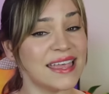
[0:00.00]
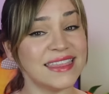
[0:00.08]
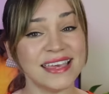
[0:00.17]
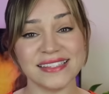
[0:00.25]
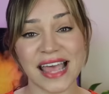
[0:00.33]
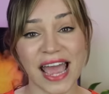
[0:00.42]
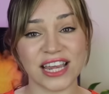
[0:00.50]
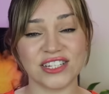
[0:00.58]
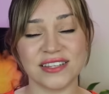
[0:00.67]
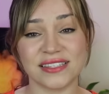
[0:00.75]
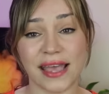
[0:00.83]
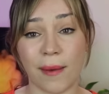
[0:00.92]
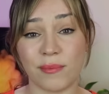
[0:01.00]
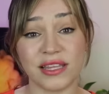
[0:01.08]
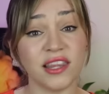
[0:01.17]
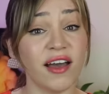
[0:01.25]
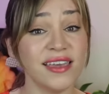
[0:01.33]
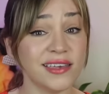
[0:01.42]
These actions can be
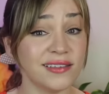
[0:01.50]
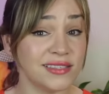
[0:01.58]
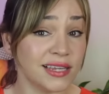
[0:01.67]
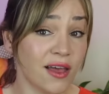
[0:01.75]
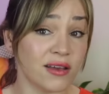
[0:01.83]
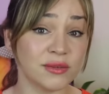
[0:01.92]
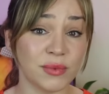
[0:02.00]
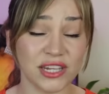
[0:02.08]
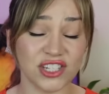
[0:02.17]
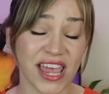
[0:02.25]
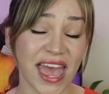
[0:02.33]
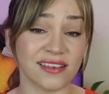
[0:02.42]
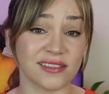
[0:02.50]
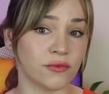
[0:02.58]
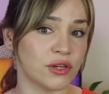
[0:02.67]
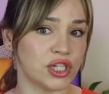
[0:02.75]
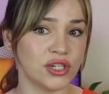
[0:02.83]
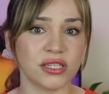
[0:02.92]
likened to last-minute checks
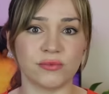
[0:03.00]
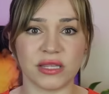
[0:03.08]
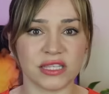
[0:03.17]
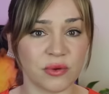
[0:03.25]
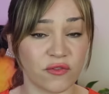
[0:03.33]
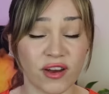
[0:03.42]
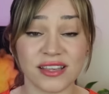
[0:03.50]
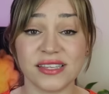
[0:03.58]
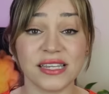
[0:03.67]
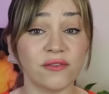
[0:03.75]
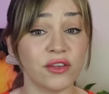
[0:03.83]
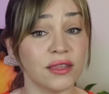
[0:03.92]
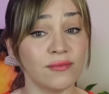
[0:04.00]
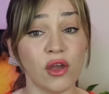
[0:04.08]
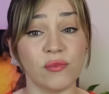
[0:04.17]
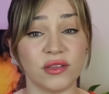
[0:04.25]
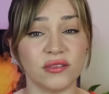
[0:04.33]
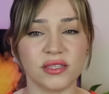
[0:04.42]
or adjustments before a significant
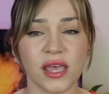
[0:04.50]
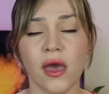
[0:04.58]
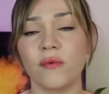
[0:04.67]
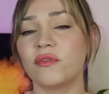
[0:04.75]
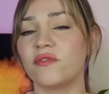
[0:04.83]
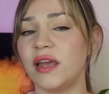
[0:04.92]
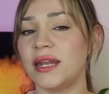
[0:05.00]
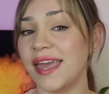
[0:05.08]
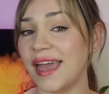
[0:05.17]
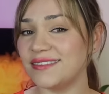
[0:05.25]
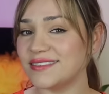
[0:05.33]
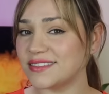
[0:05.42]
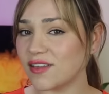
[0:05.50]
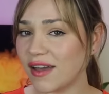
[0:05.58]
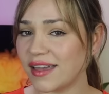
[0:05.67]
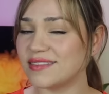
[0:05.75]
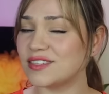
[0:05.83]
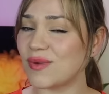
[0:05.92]
moment, revealing a
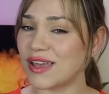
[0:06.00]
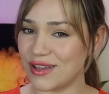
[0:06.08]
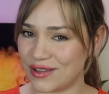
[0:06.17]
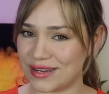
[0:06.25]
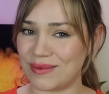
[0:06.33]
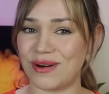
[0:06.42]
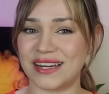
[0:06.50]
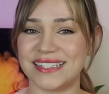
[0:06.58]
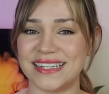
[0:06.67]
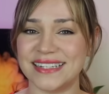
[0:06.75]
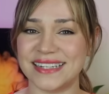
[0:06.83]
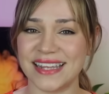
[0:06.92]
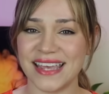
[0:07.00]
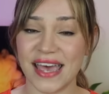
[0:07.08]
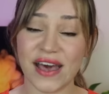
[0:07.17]
desire to make a good impression.